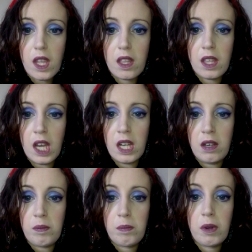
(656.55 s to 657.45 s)

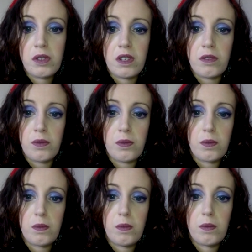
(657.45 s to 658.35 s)
then most of
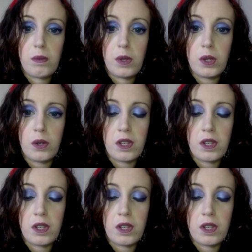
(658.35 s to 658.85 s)
your